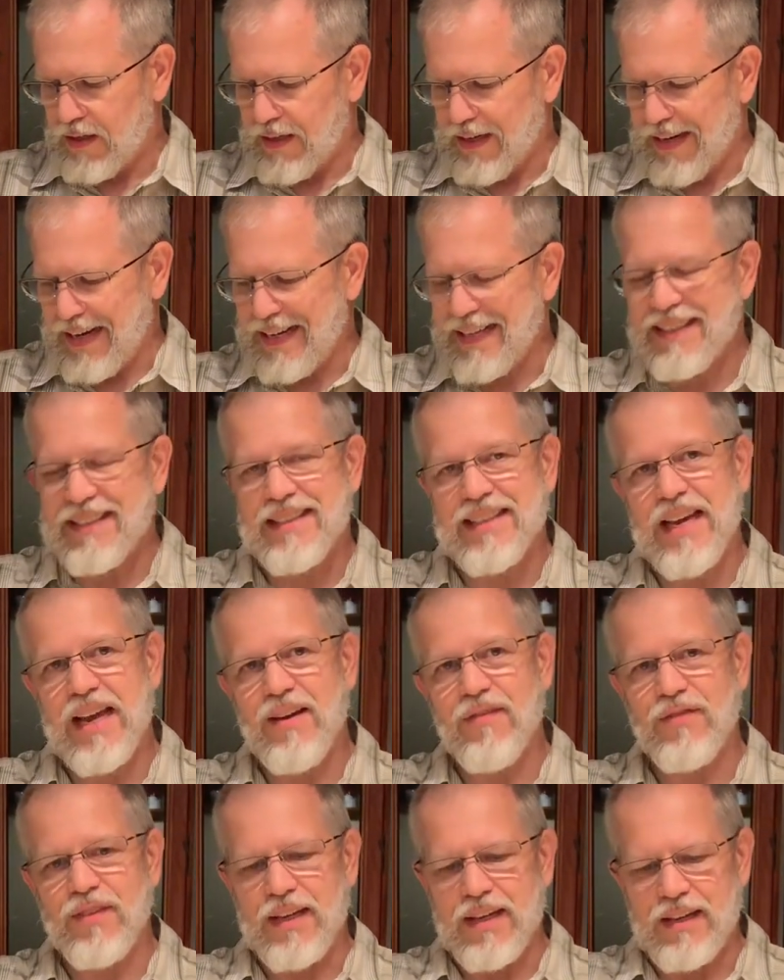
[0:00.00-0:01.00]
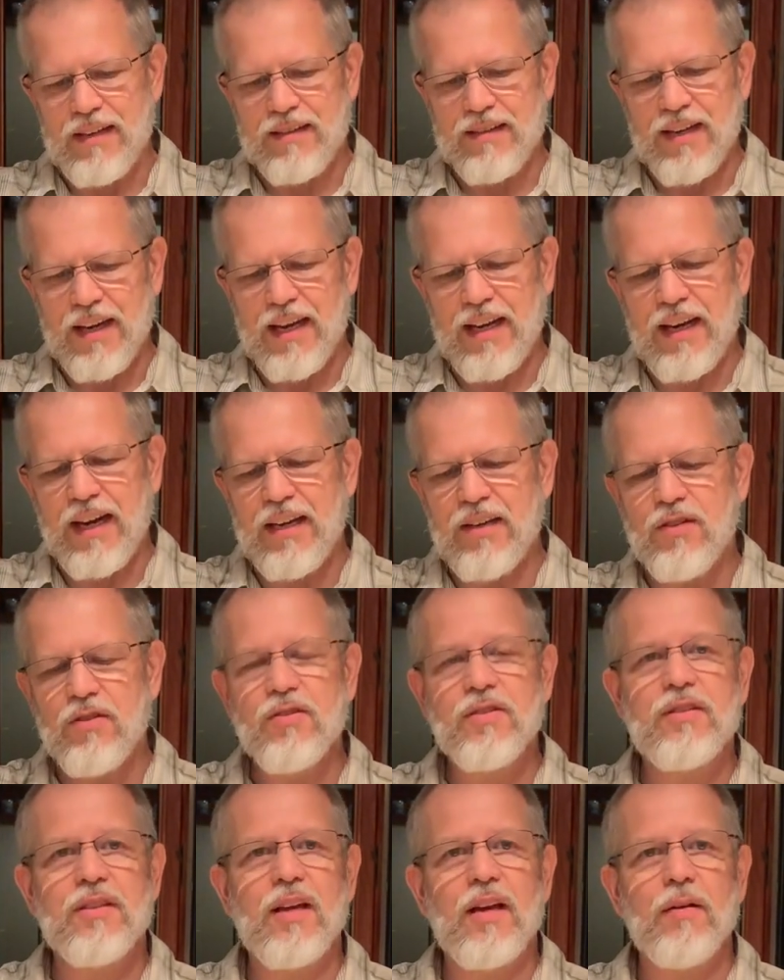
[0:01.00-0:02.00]
I save these and I
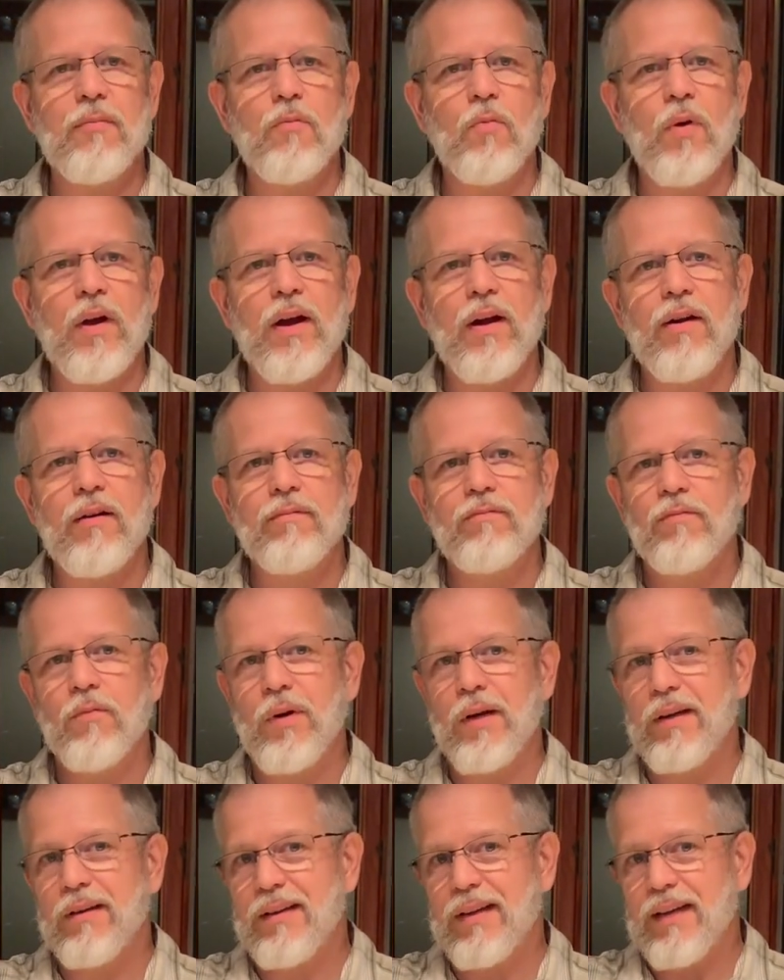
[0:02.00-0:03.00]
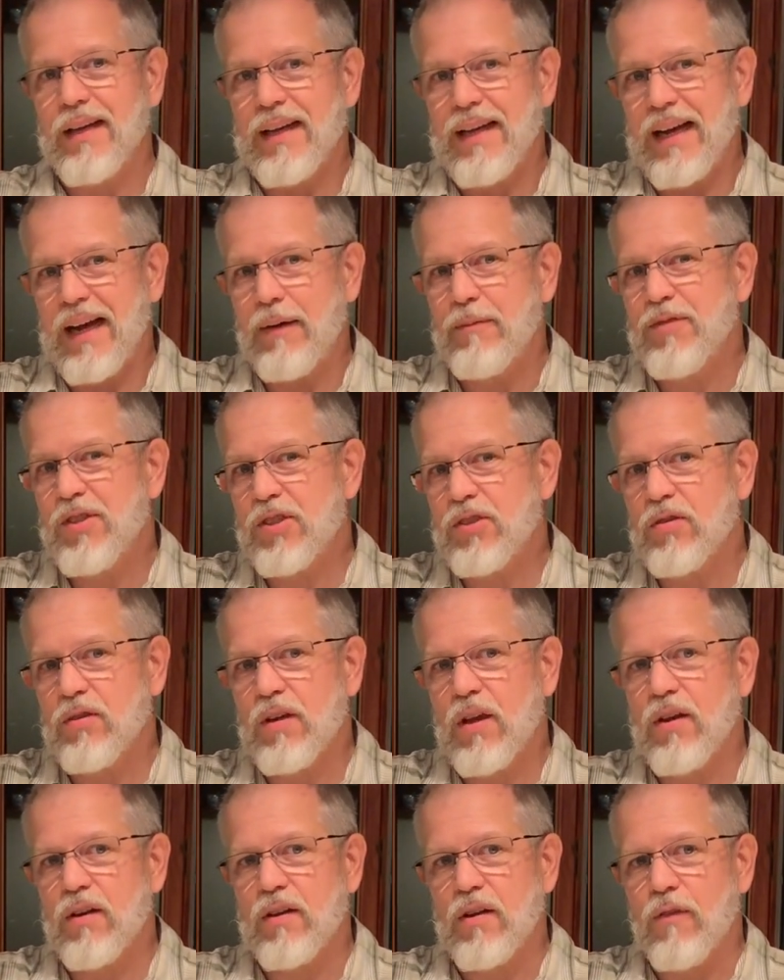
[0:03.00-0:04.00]
use them where, well, I'm just
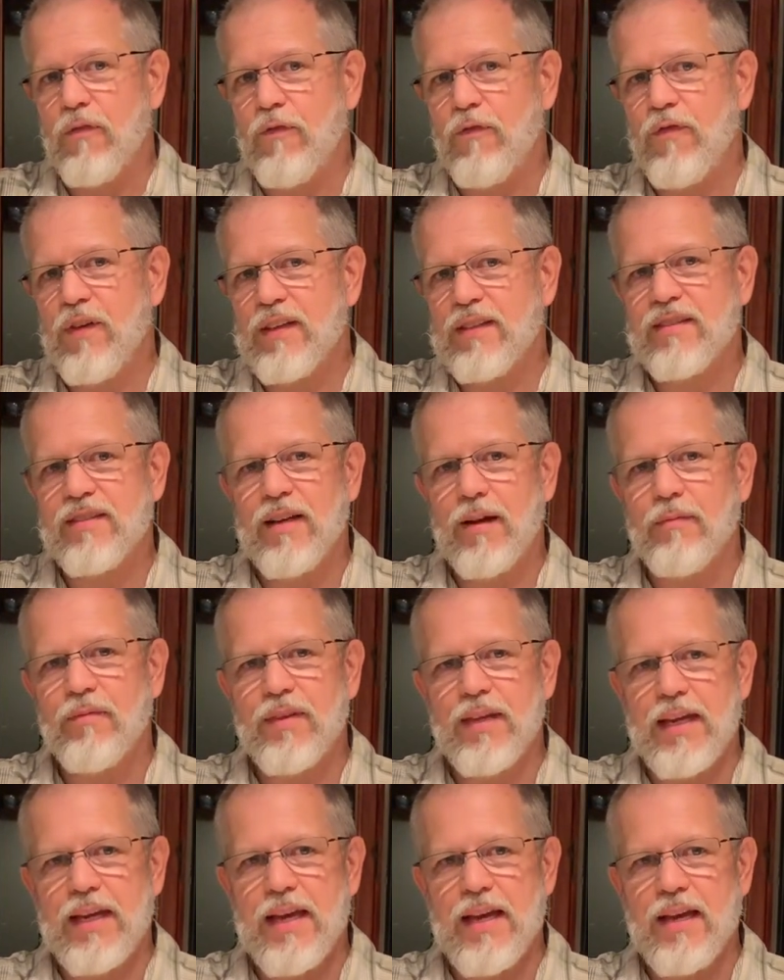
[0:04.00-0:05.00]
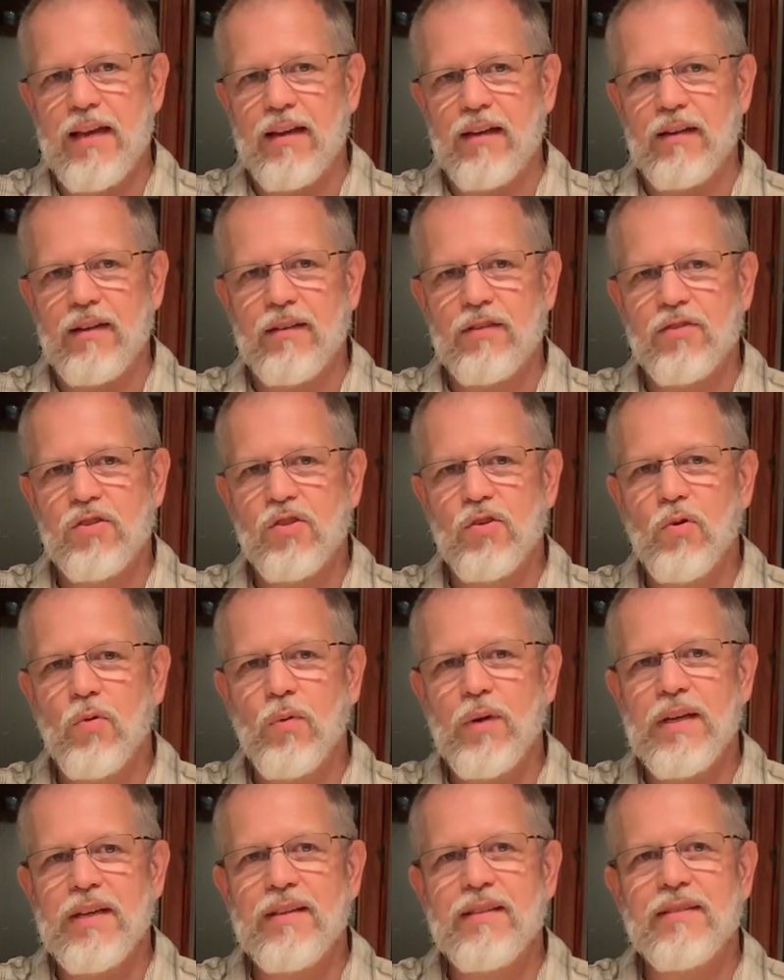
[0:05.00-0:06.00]
looking to fit something in,
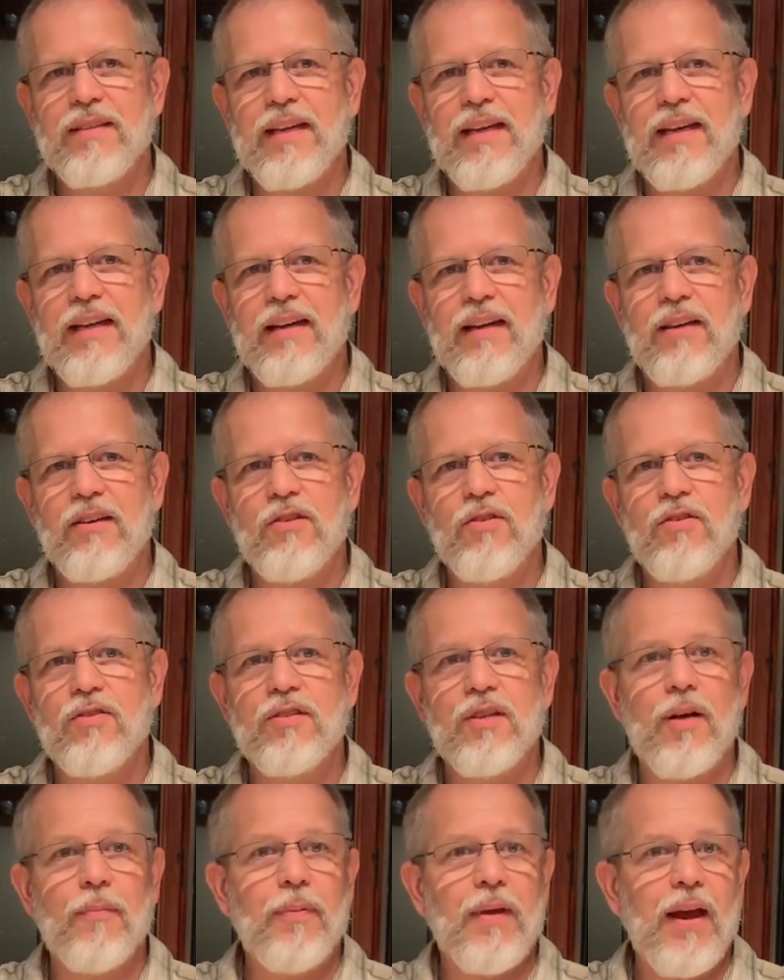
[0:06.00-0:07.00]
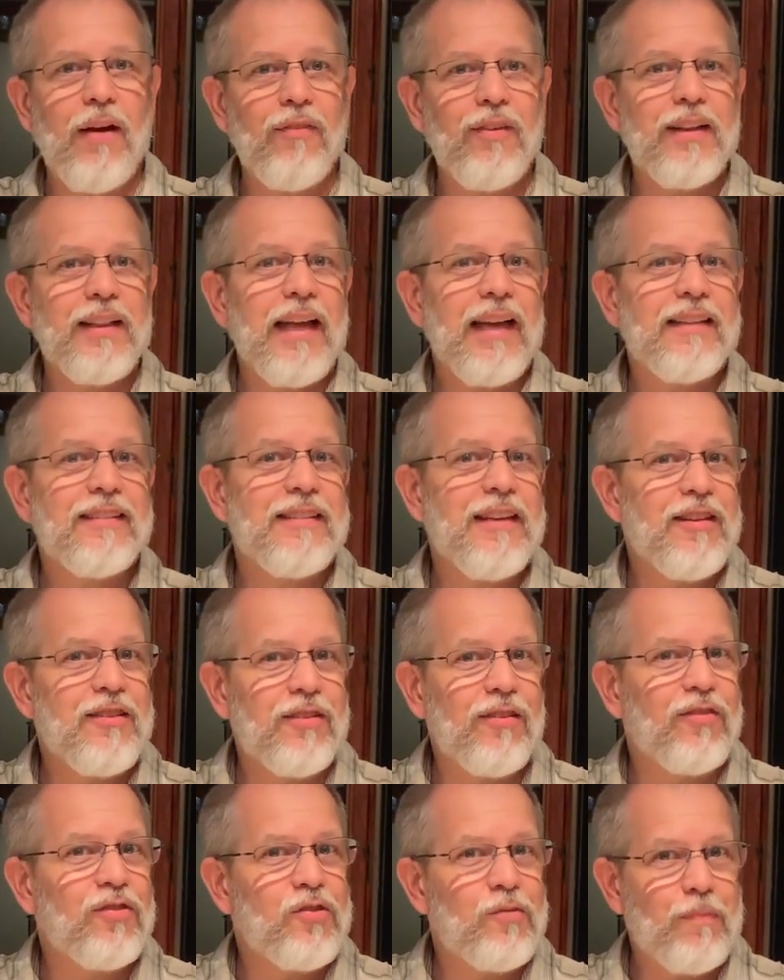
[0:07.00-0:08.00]
squeeze in and use up every last
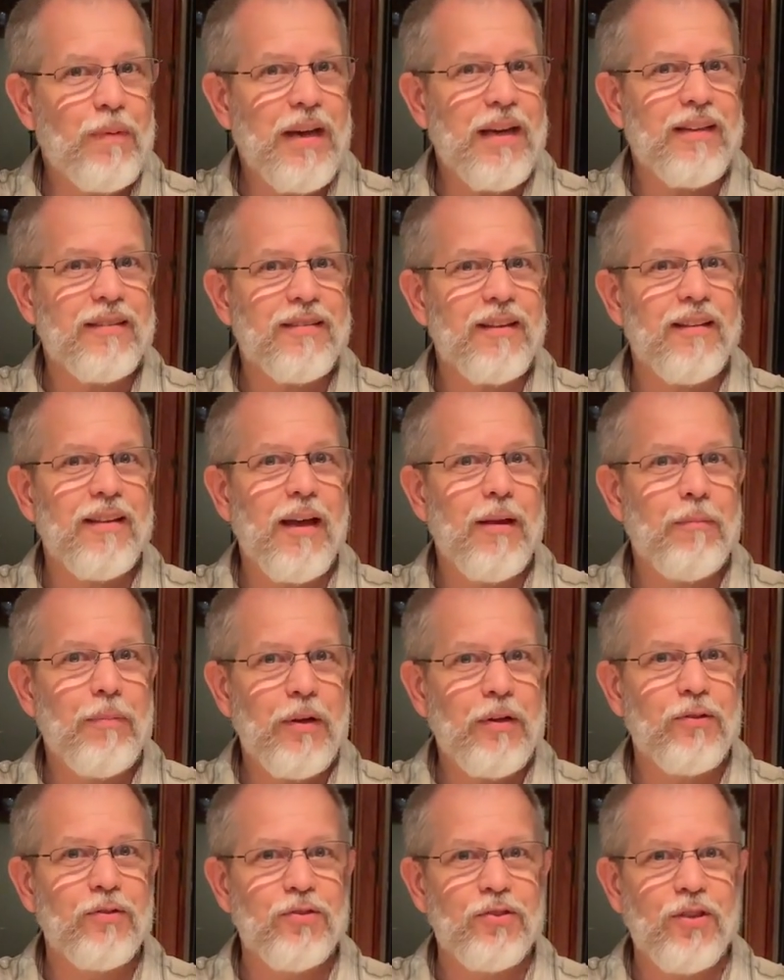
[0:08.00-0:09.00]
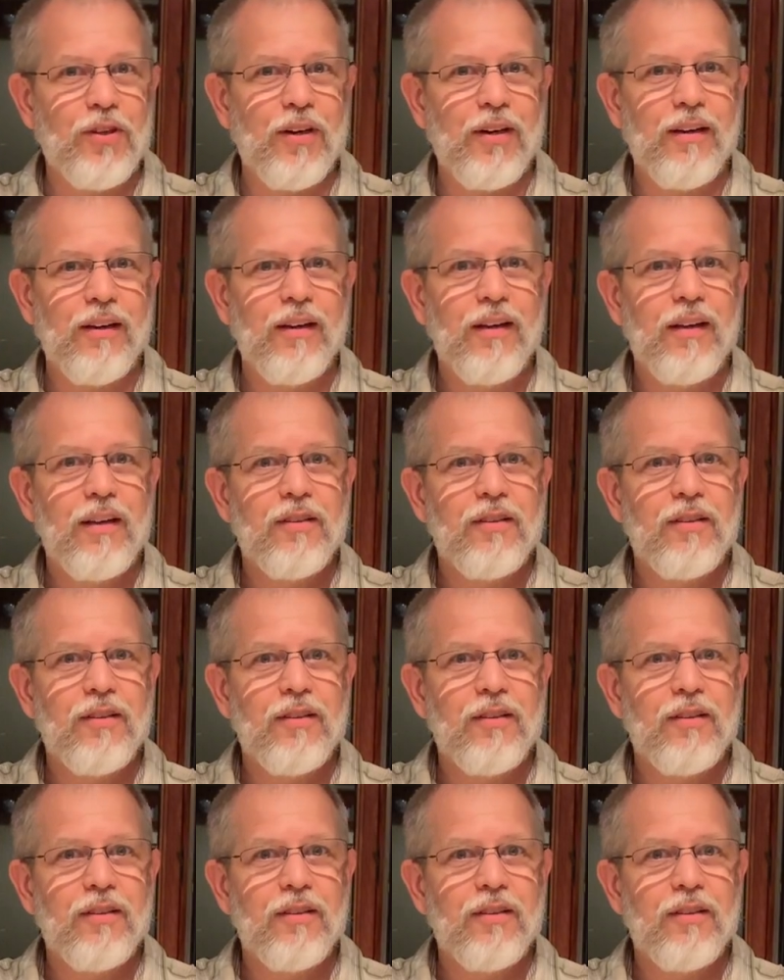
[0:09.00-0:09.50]
inch of space in that pickle jar.